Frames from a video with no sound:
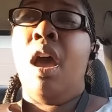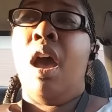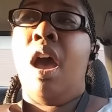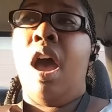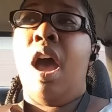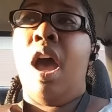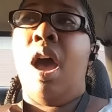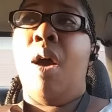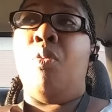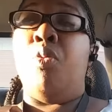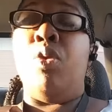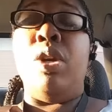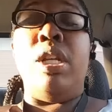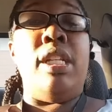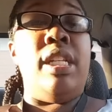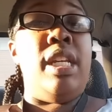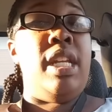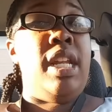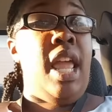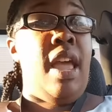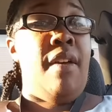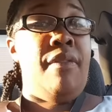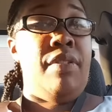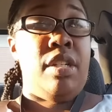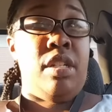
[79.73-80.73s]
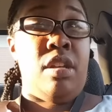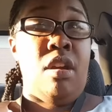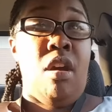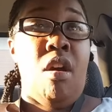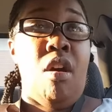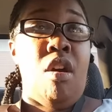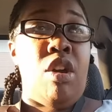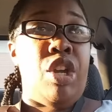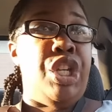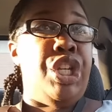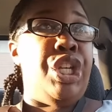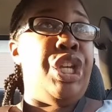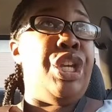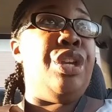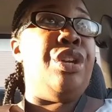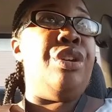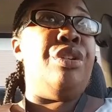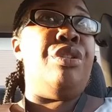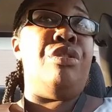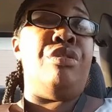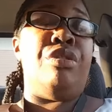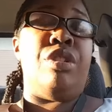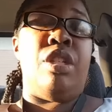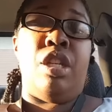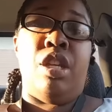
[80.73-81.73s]
Uh, we did have a dog
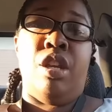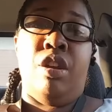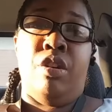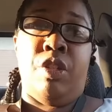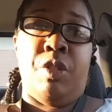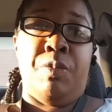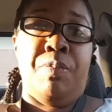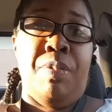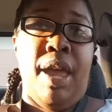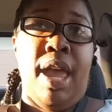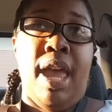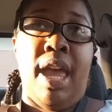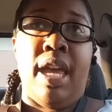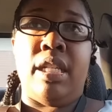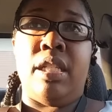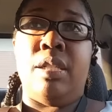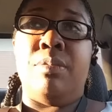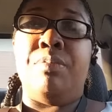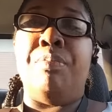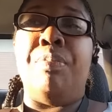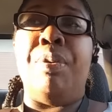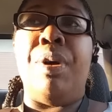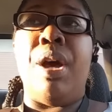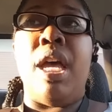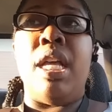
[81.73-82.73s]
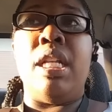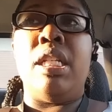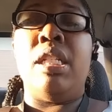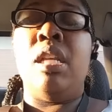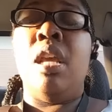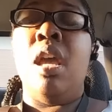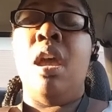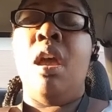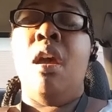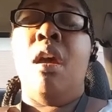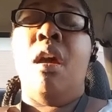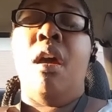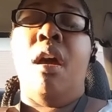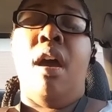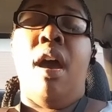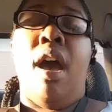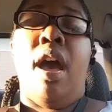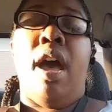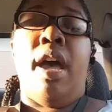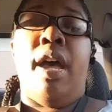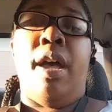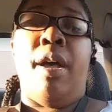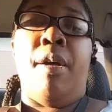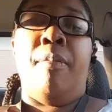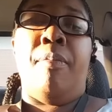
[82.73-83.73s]
years and years past, but
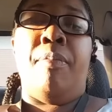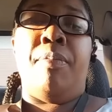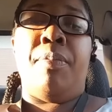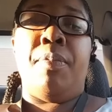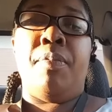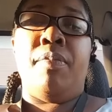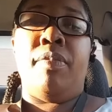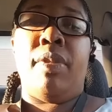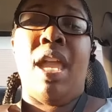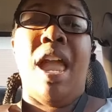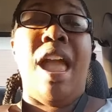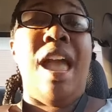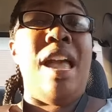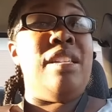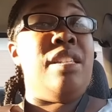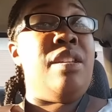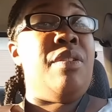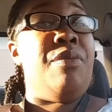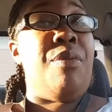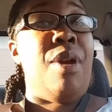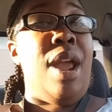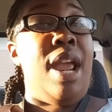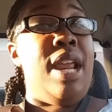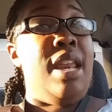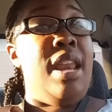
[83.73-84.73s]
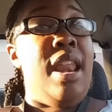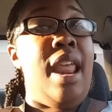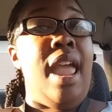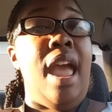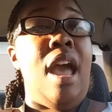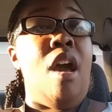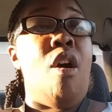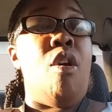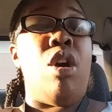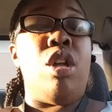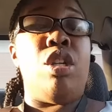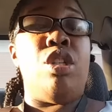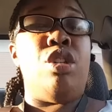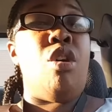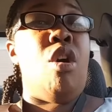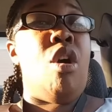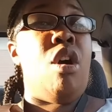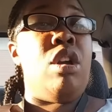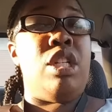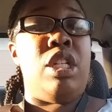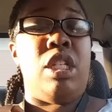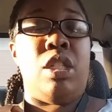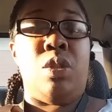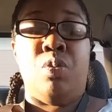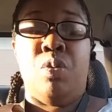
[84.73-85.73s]
um, as of right now, a
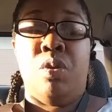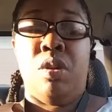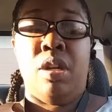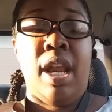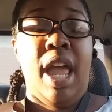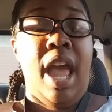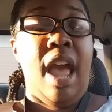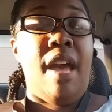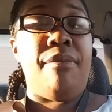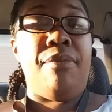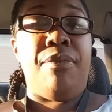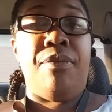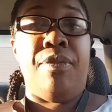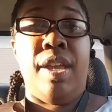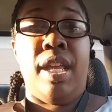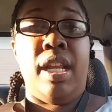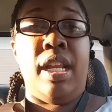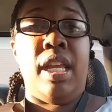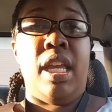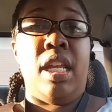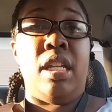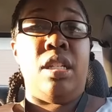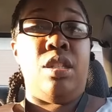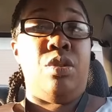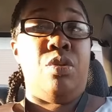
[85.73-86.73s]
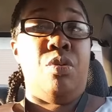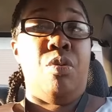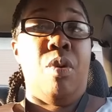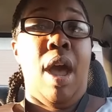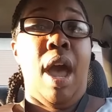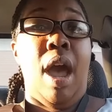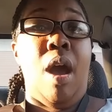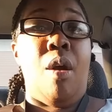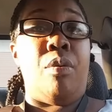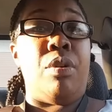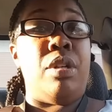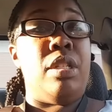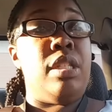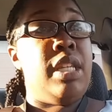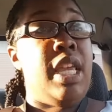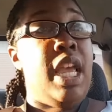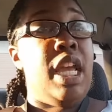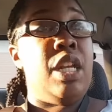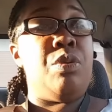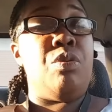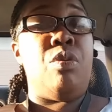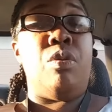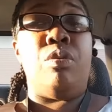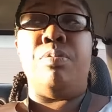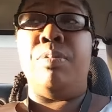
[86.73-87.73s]
dog just will not fit into our
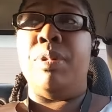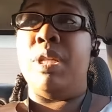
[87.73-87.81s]
schedule.